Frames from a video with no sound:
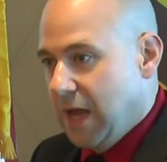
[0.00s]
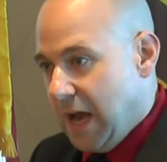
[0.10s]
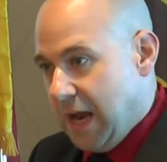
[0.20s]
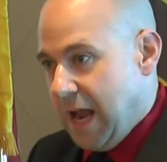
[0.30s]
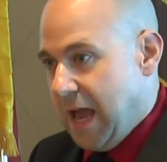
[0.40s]

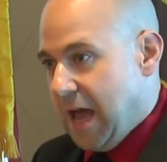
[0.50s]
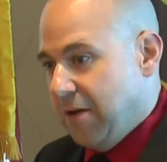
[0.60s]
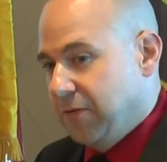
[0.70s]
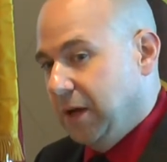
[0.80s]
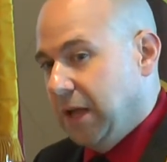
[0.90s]
and they have
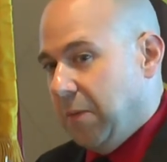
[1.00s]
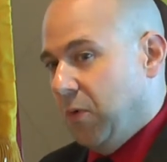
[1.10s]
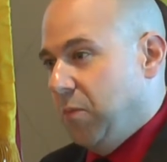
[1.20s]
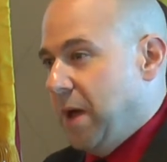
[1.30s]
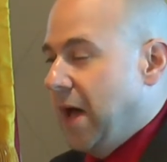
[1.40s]
a lot
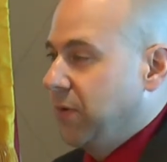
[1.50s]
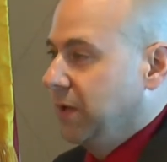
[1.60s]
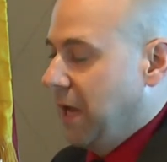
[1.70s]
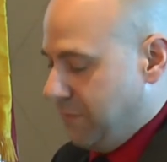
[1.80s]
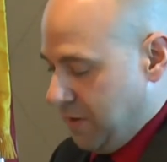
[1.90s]
more battery
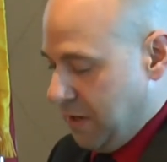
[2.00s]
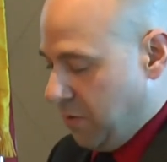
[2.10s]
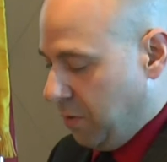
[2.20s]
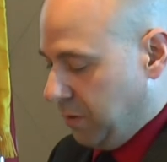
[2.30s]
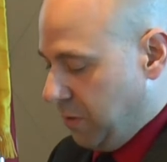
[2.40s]
life than they
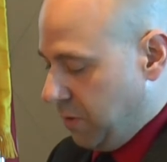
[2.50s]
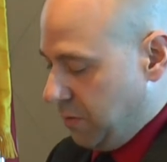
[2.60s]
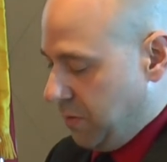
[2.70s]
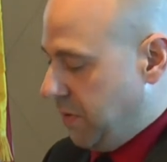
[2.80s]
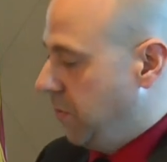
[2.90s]
normally would
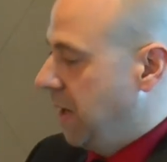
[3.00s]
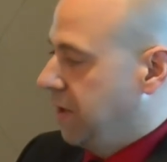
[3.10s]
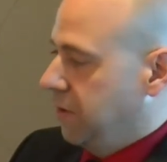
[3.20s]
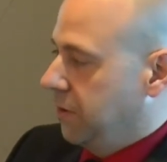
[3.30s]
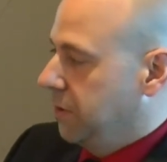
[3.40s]
with the
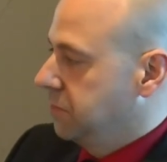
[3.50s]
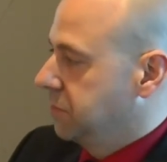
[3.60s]
regular